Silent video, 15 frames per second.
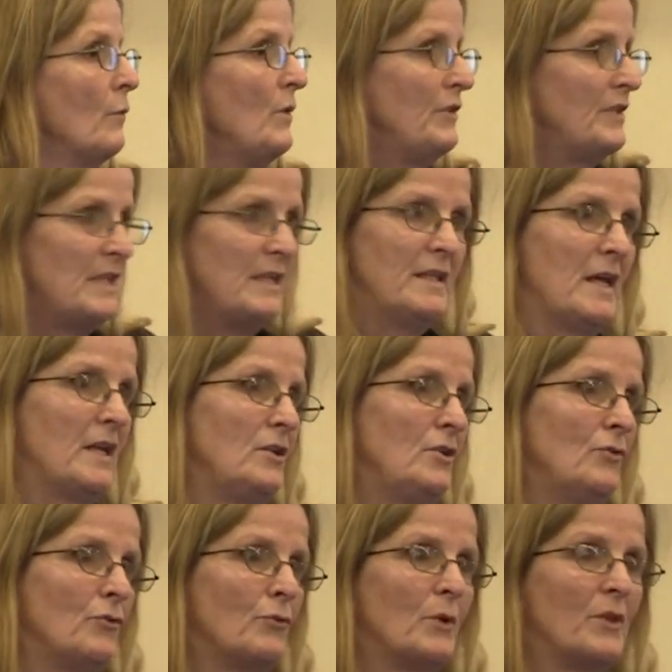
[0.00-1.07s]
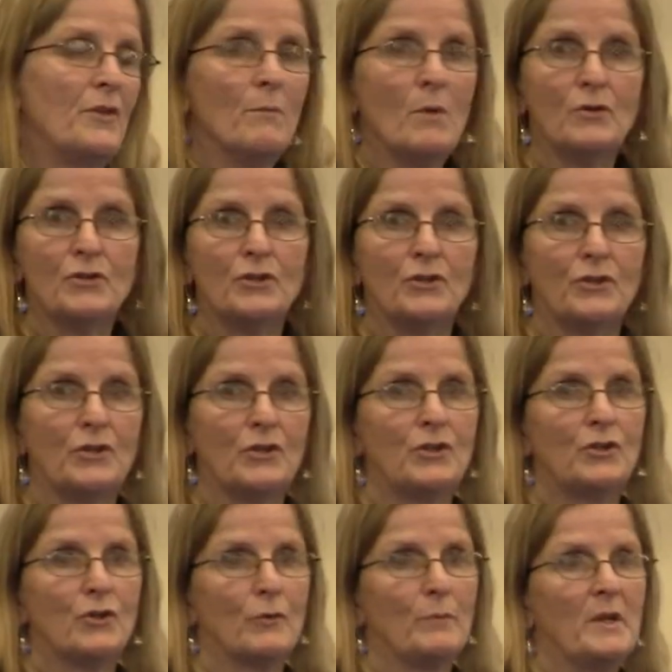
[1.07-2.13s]
we see that youth with emotional
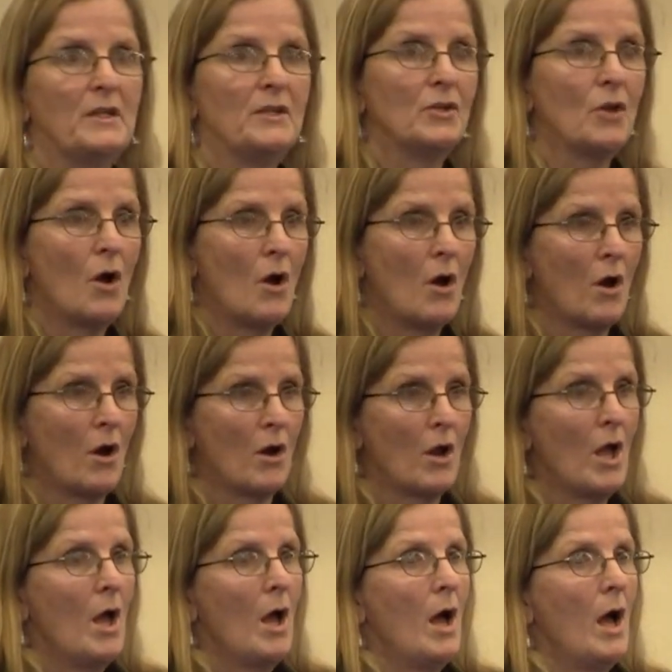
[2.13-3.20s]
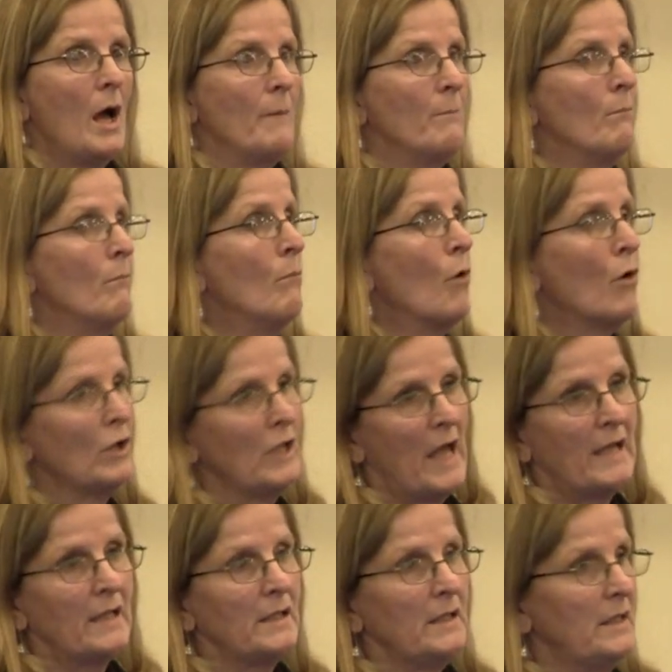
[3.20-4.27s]
disturbance are more
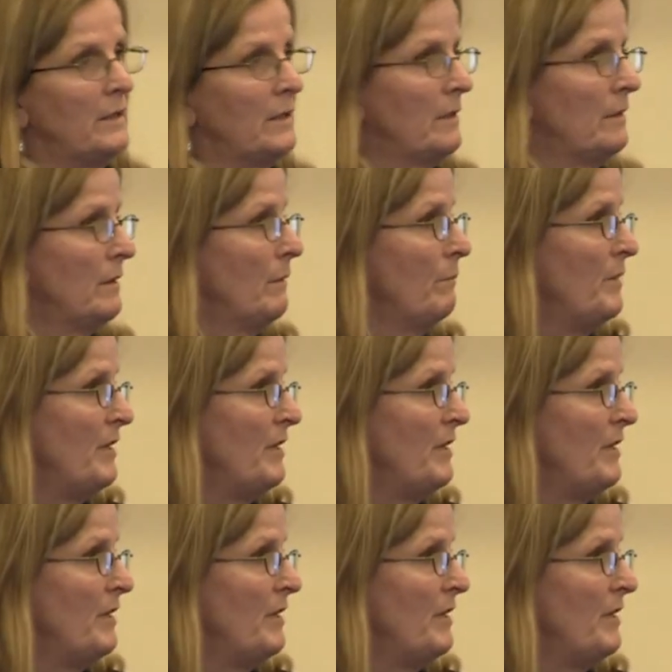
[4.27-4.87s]
likely to